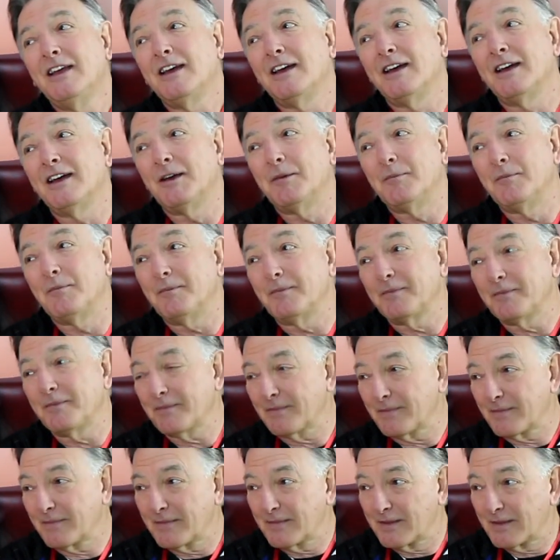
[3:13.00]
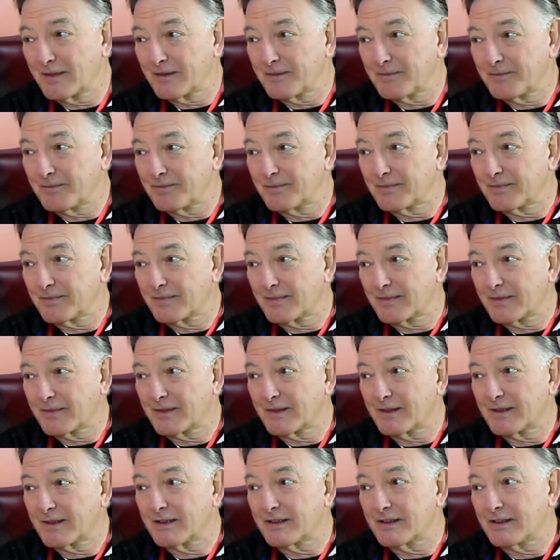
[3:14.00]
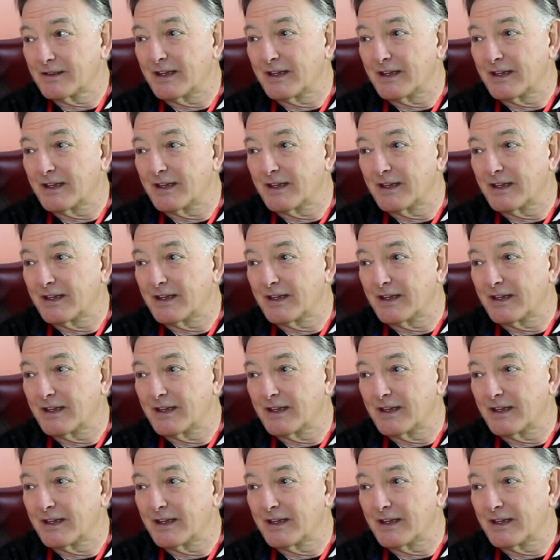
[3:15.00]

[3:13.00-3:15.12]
So can you use your SX?